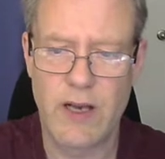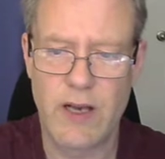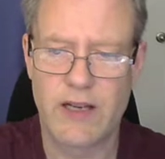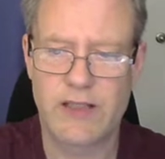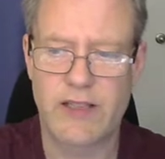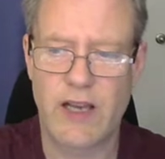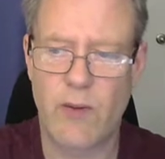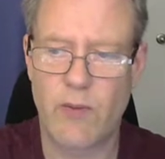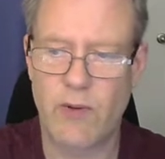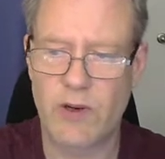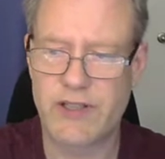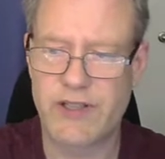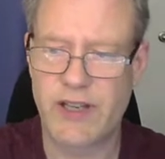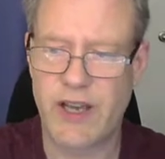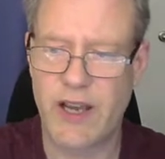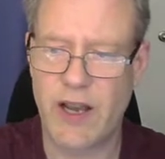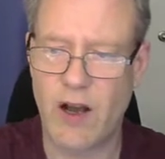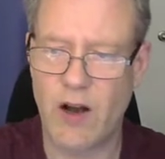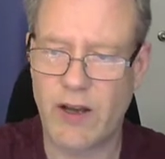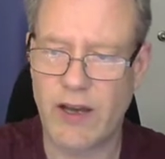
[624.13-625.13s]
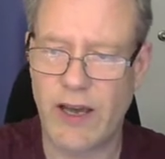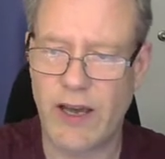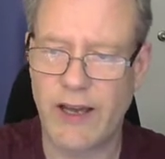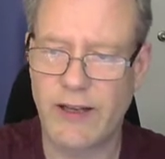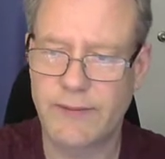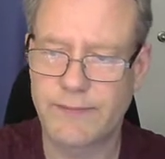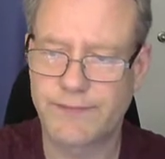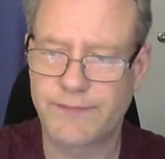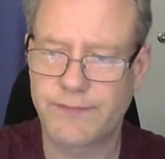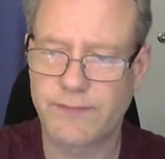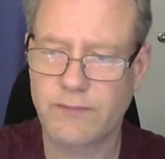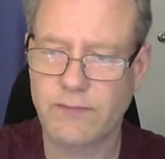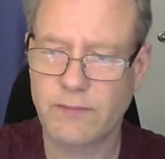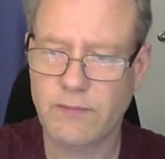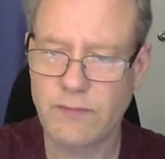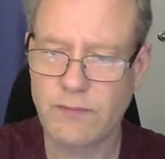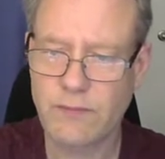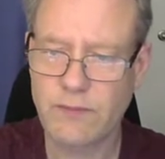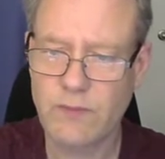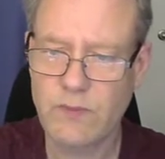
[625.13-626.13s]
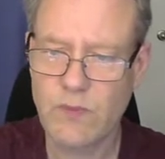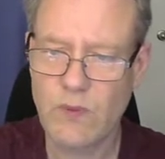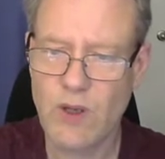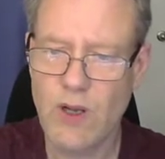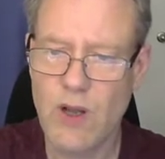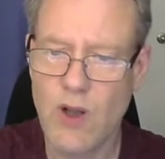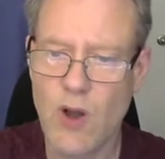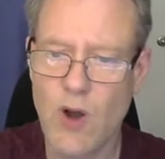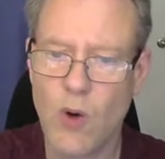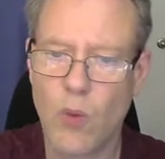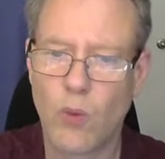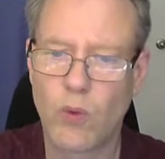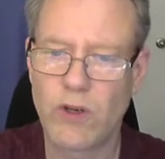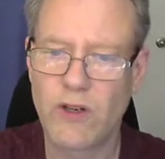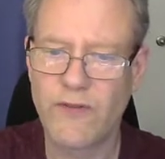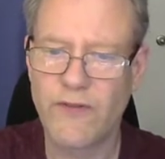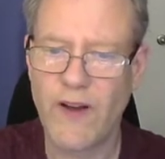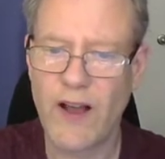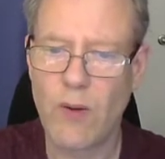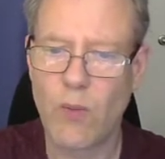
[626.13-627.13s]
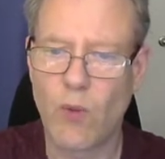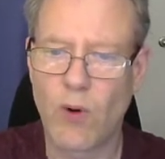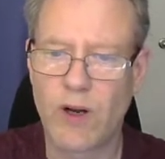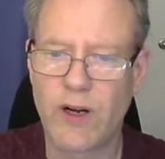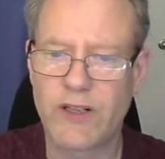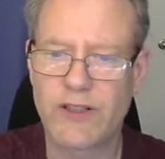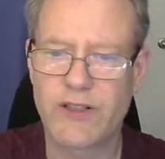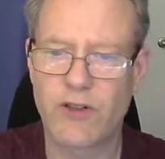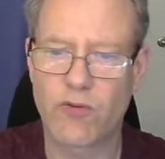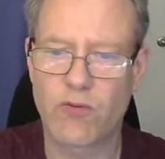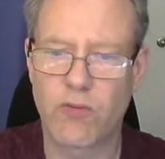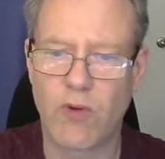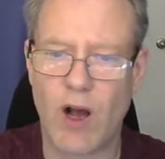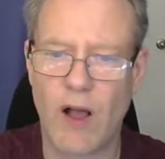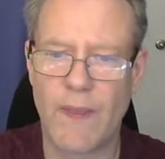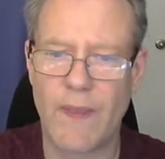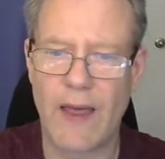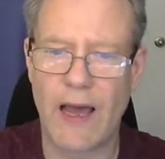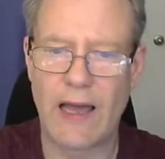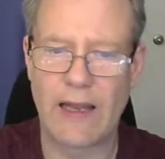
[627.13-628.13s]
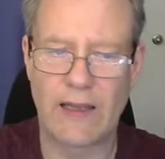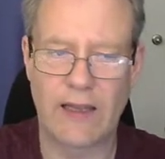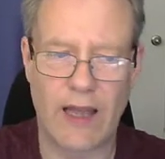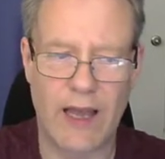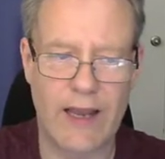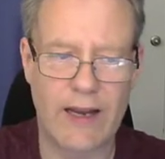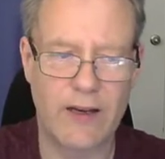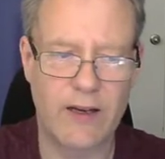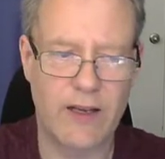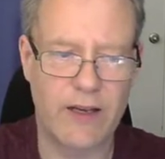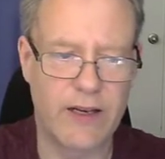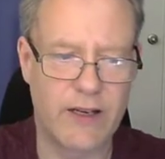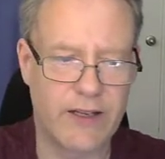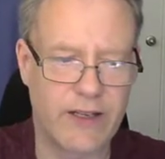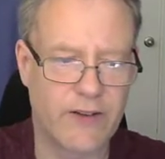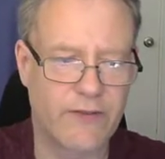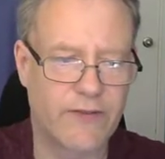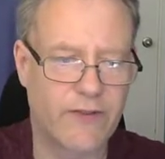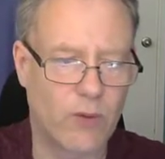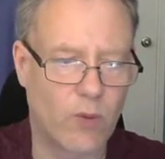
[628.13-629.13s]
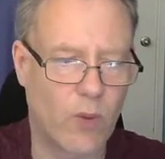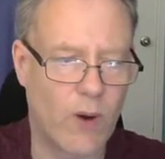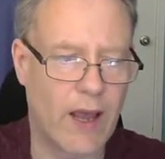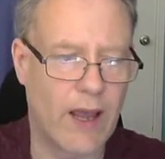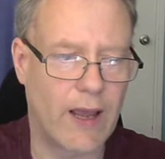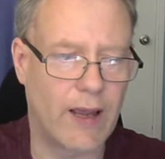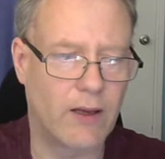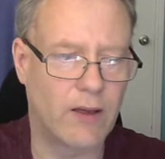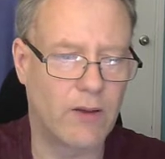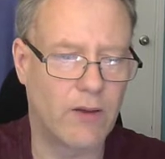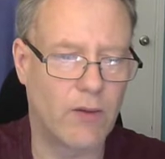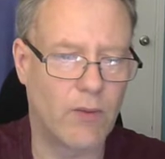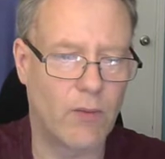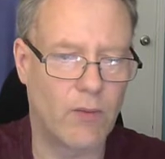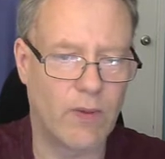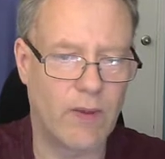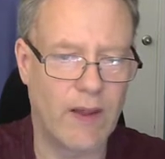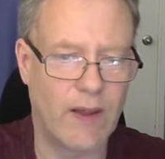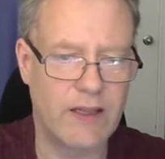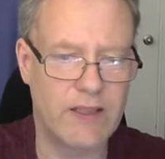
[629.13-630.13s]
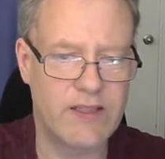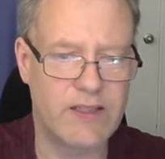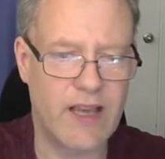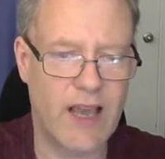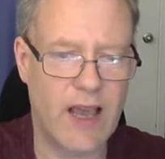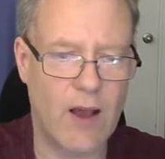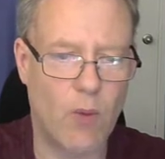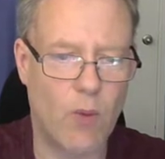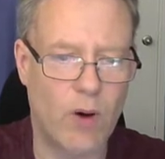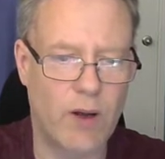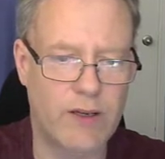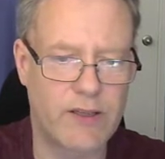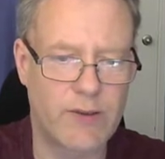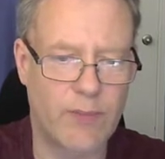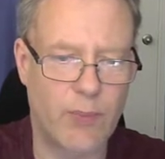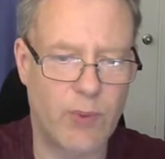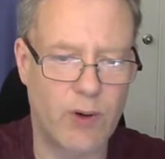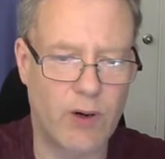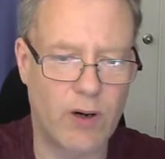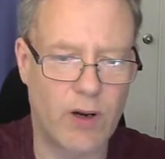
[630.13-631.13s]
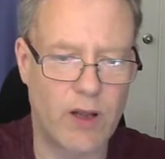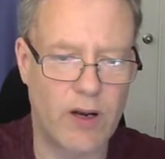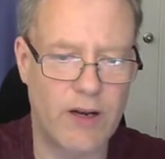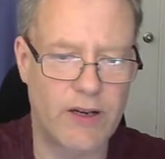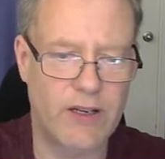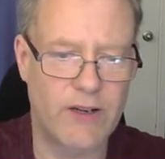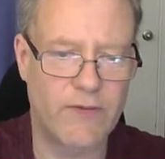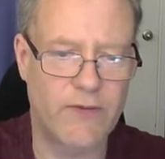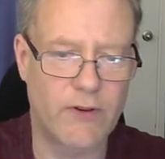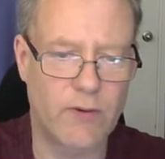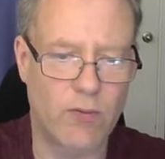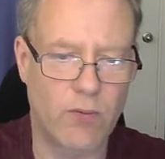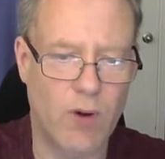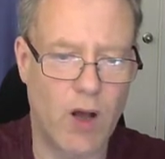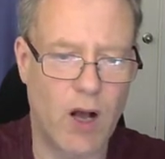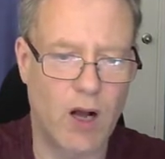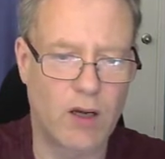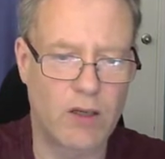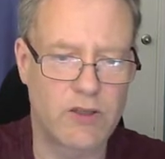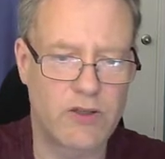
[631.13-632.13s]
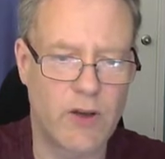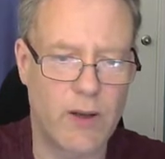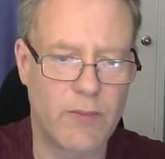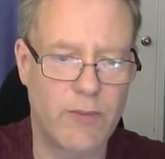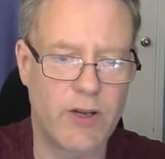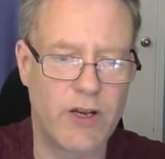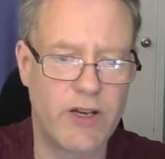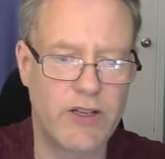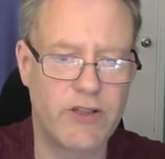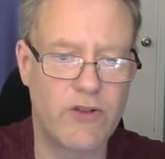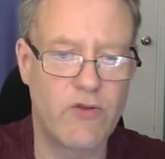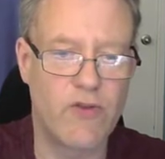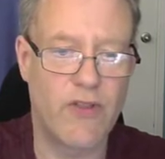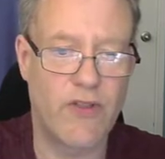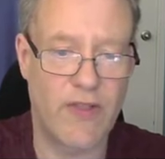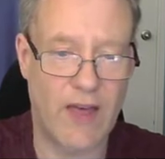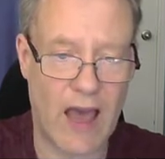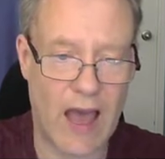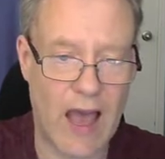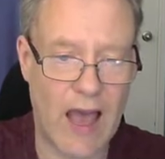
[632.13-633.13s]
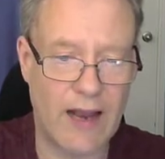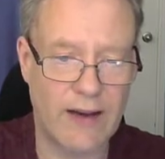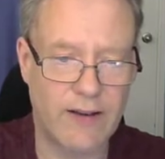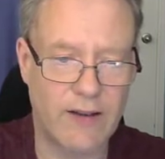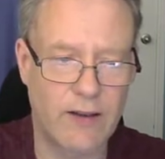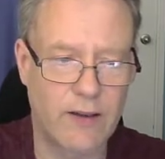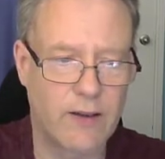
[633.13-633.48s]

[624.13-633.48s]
is I want to say, okay, what if I wanted to run that light in a different way? Let's say I wanted to put it on a different rung. So I'm going to do that.